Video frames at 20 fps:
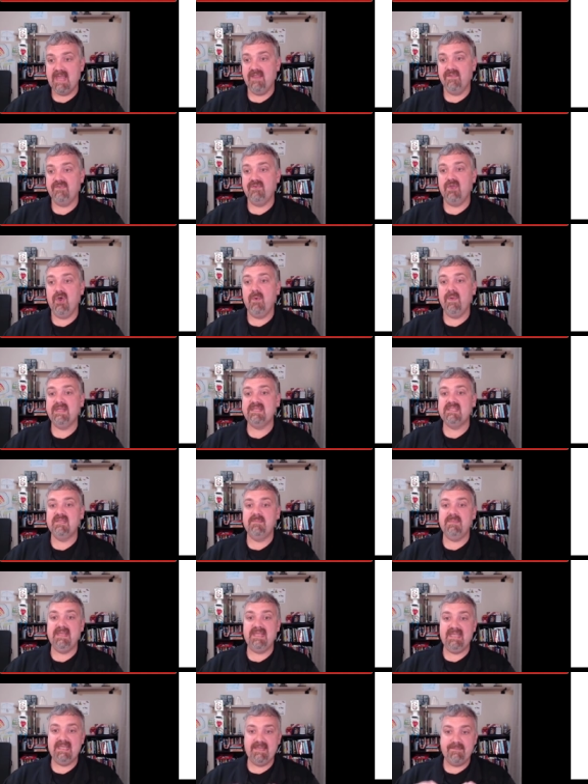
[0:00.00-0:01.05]
and it's going to
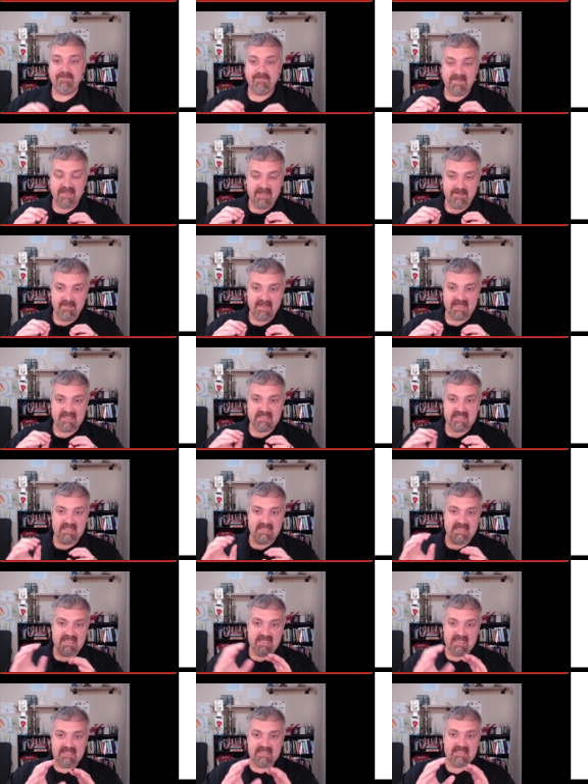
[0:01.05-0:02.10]
be
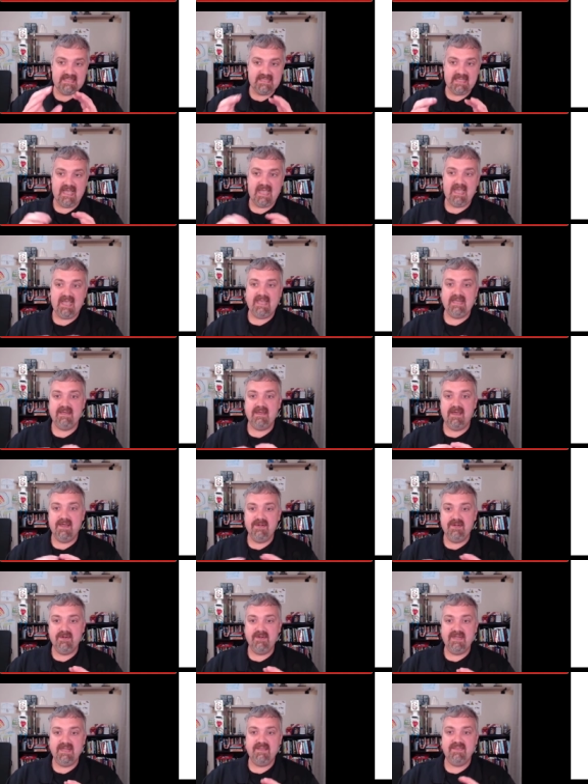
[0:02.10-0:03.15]
basically inside
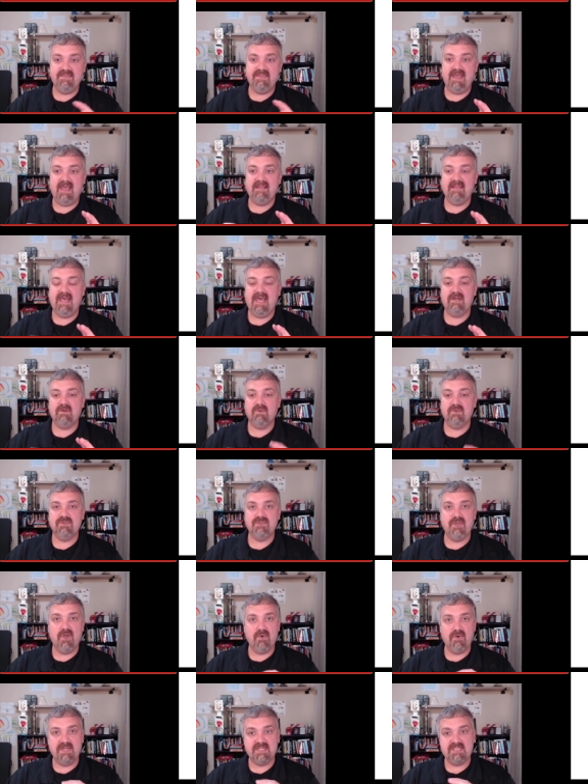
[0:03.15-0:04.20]
underneath that lateral
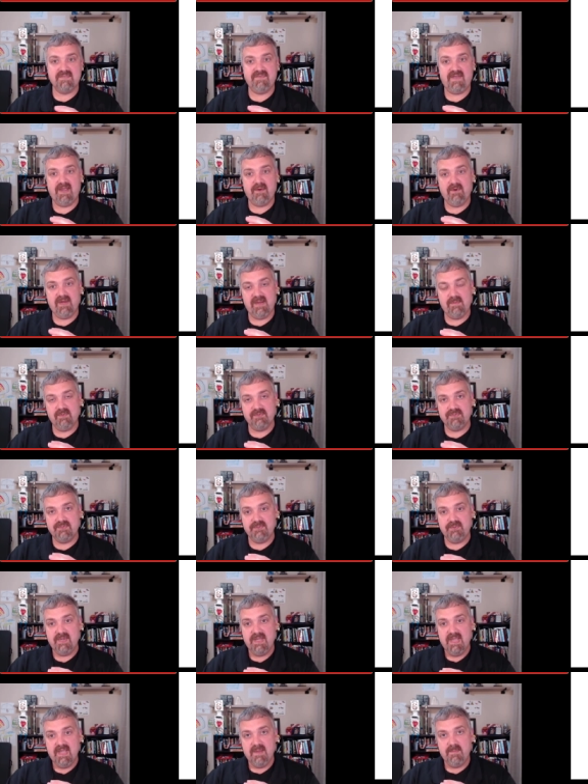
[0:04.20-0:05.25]
sulcus. If I were able
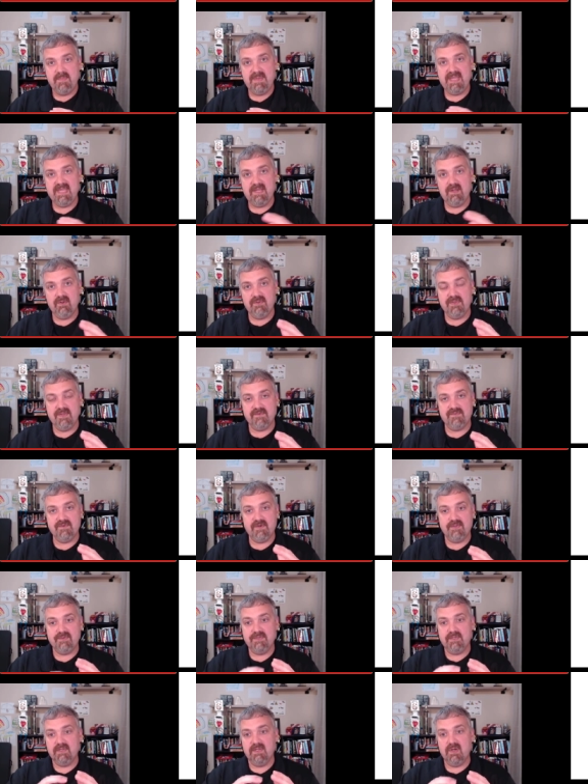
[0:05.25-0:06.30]
to peel the
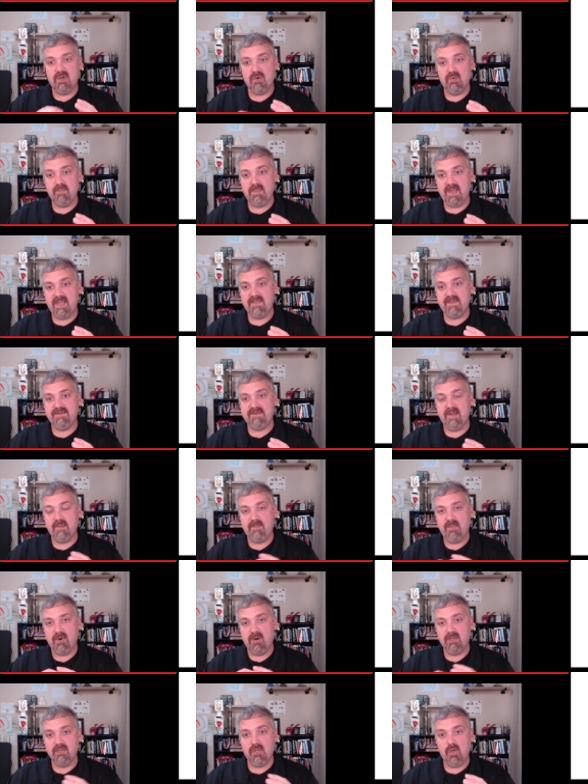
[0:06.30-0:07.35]
frontal lobe and the
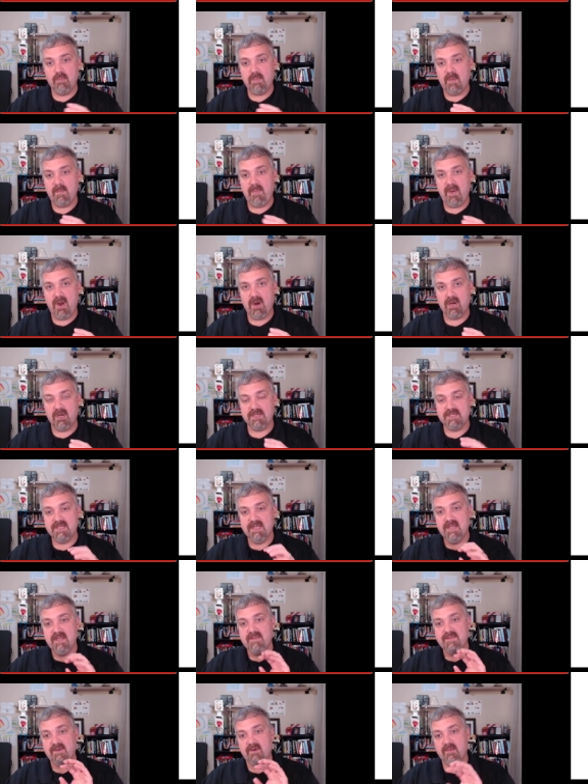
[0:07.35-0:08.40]
temporal lobe apart,
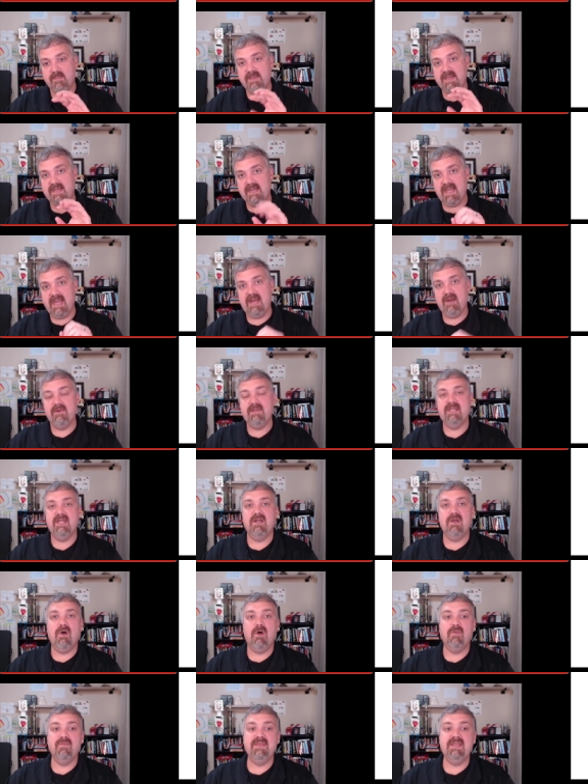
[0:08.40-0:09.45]
there would be an area
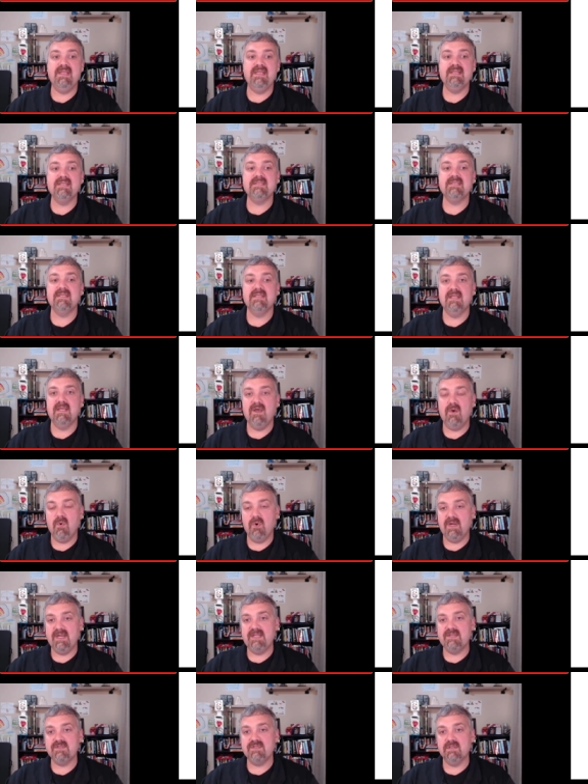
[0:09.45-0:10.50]
called the insula
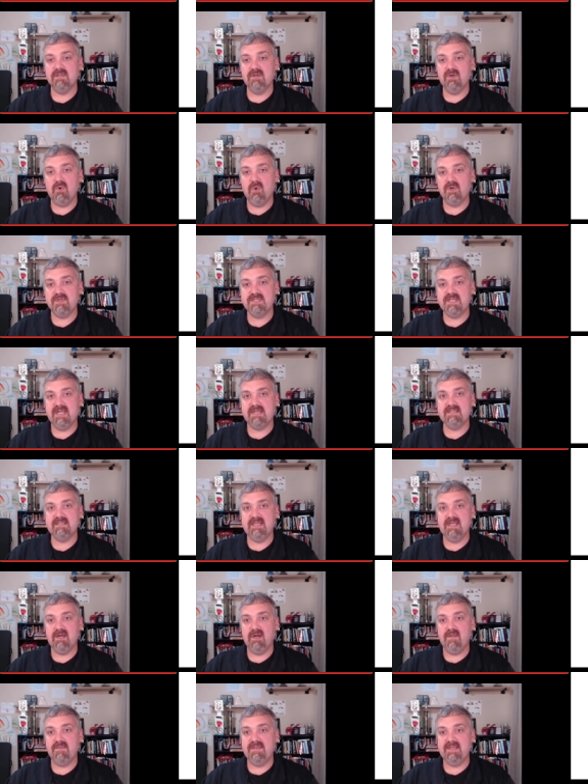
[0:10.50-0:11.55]
or insular cortex
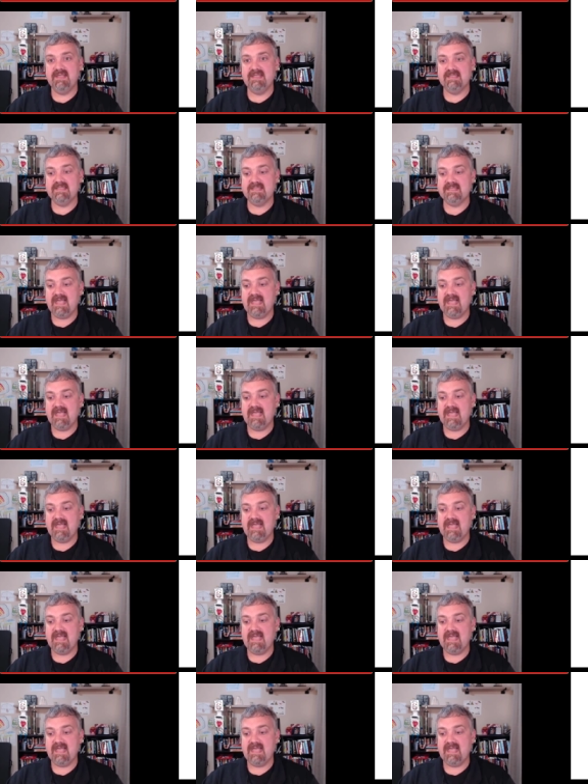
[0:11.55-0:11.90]
there on the